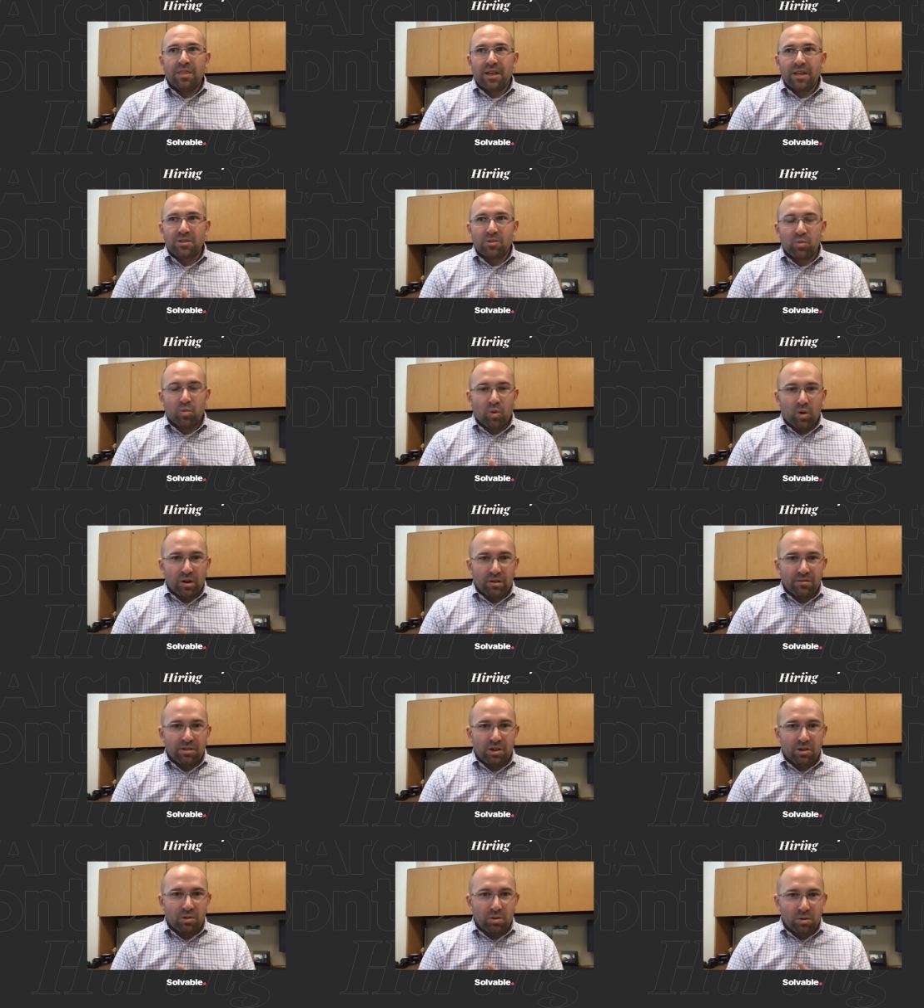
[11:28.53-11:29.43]
That's one
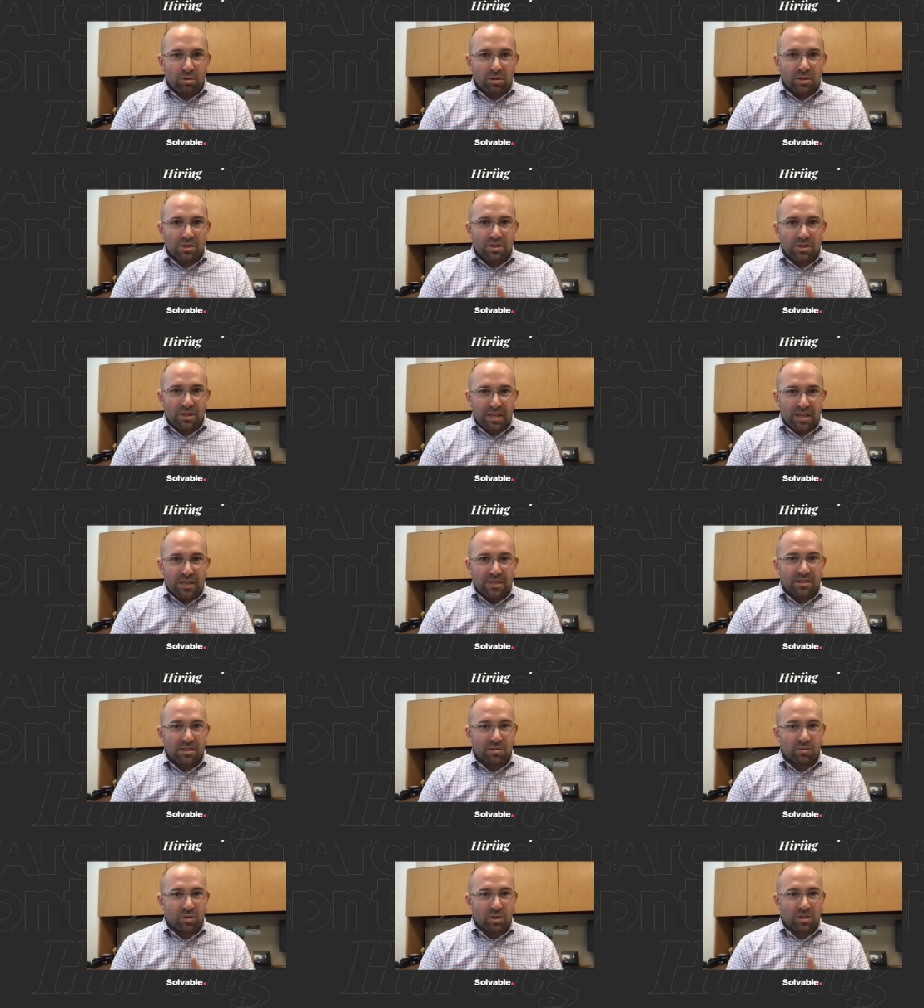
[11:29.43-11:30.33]
of the coolest
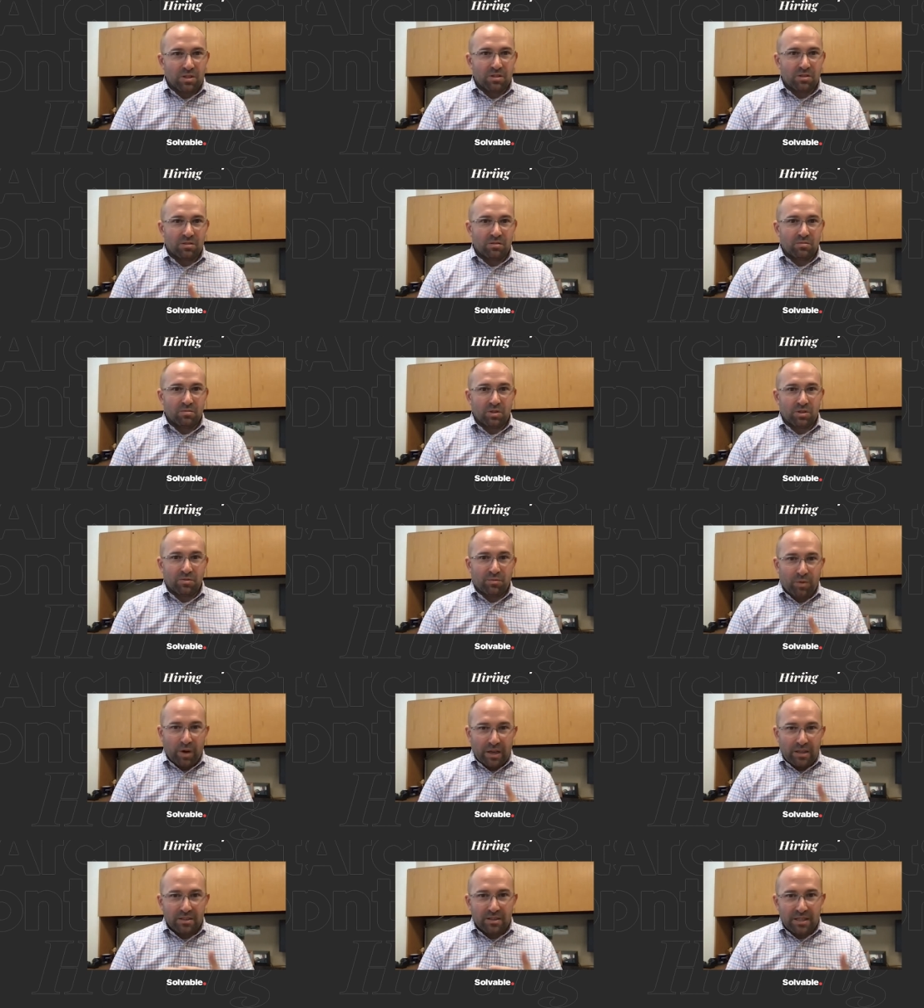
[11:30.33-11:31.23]
things, and what's
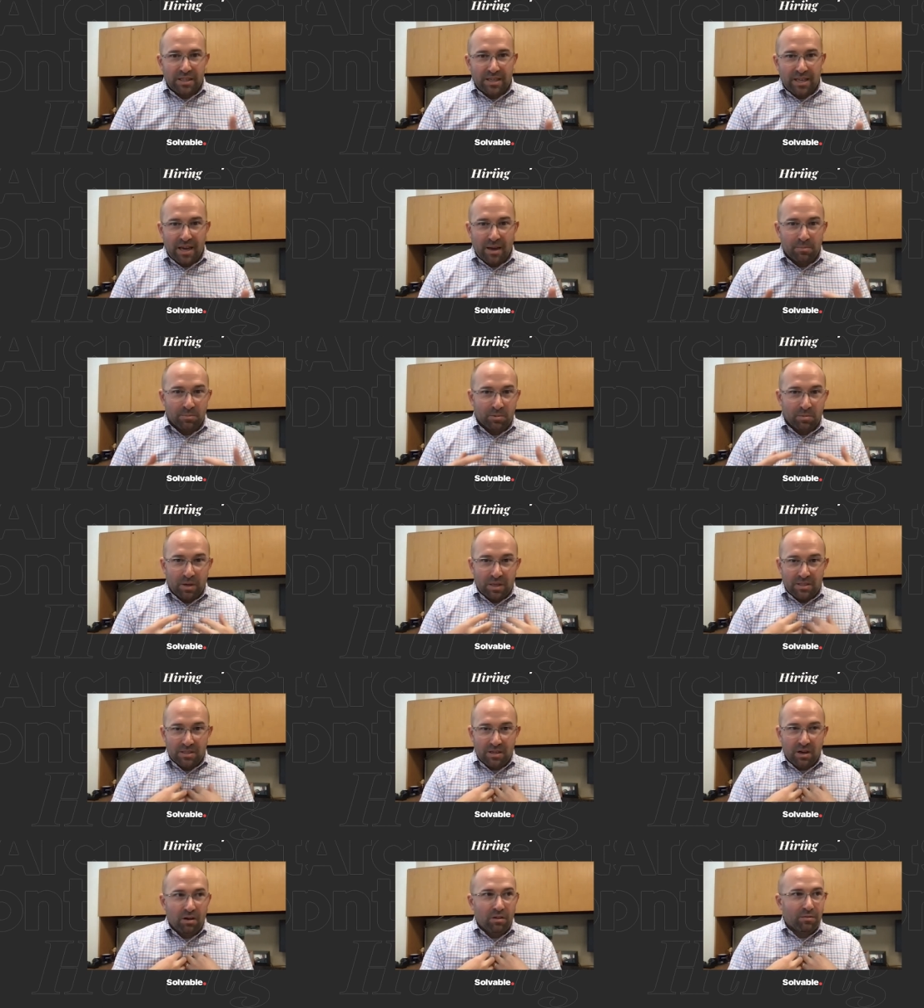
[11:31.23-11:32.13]
frankly kept
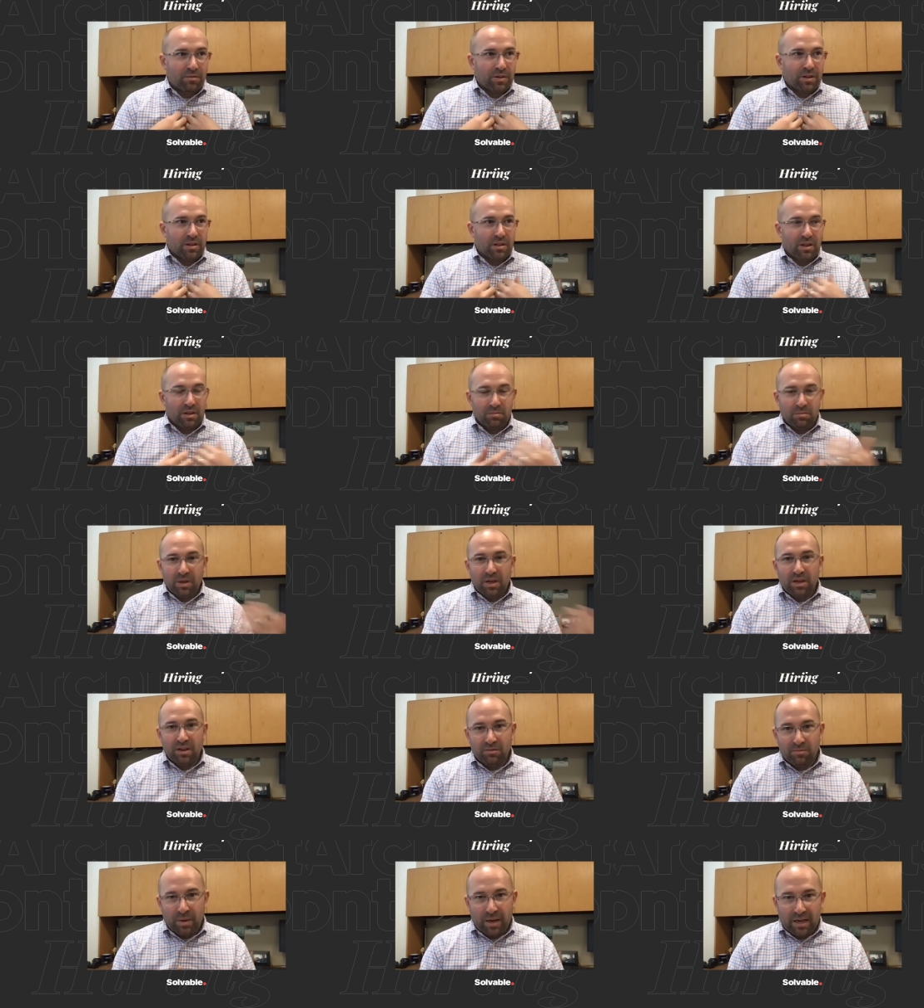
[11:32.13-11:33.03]
myself and
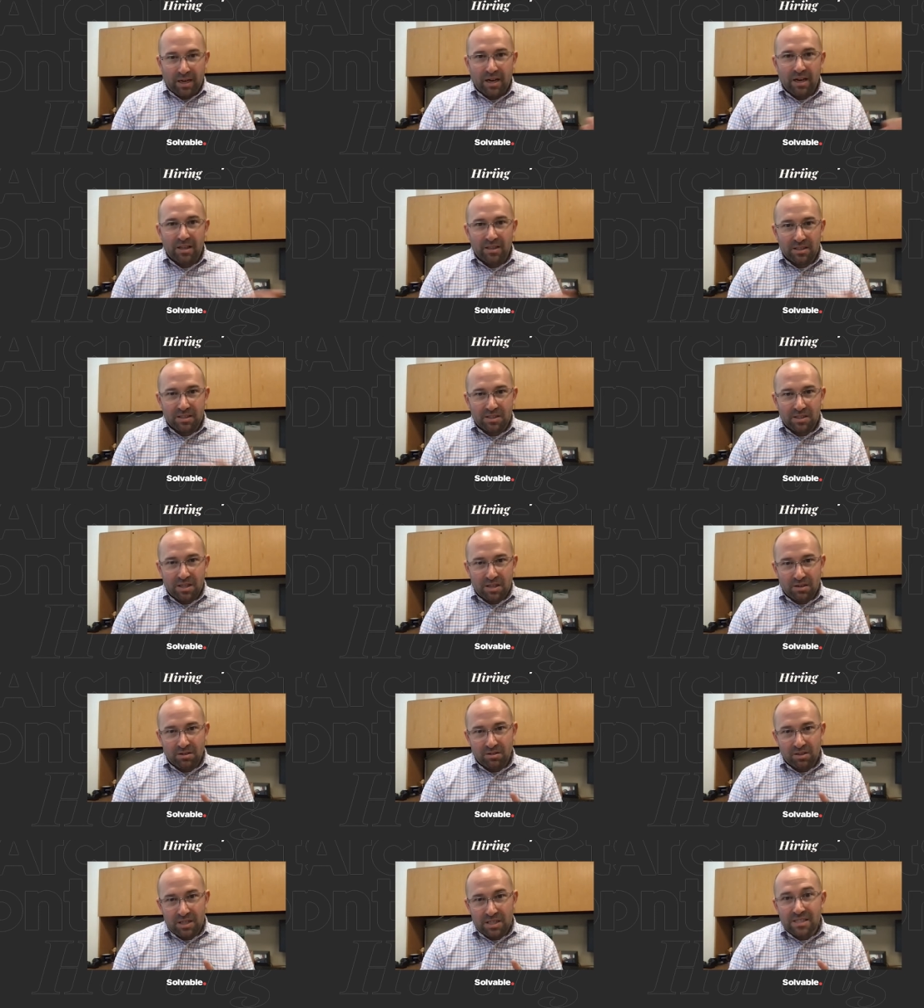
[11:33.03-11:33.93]
many of my colleagues
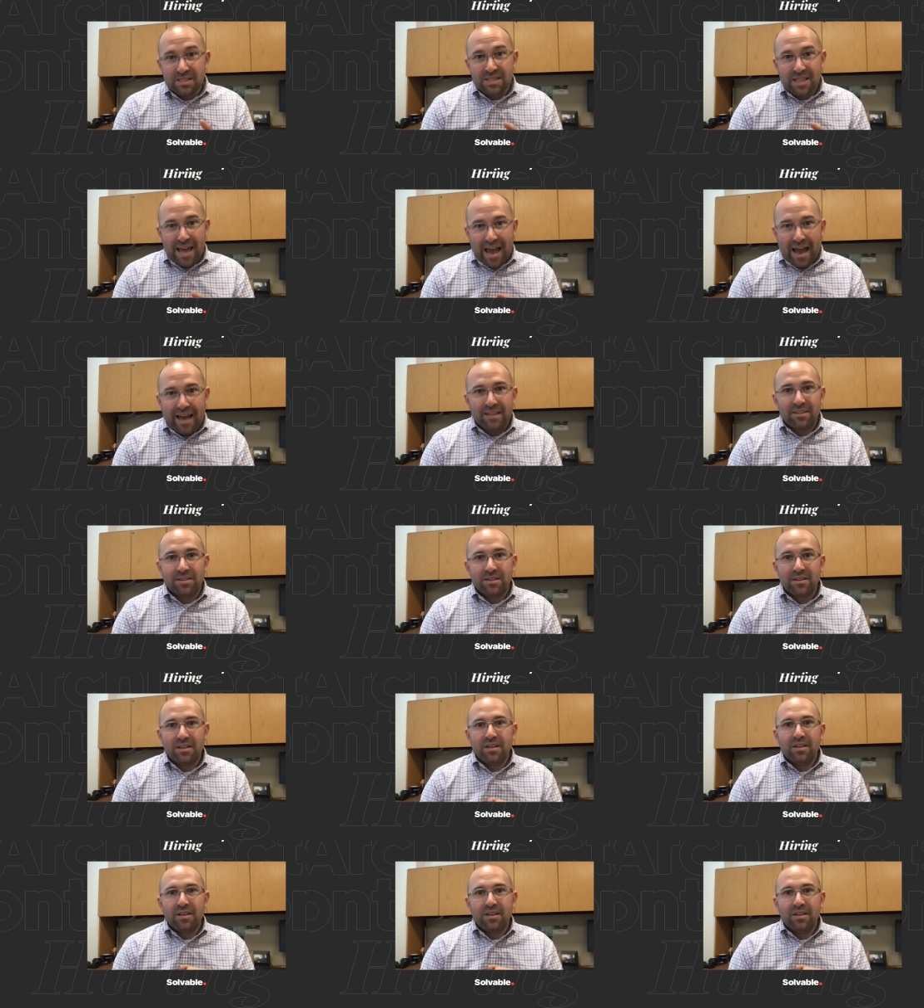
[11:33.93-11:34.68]
here is that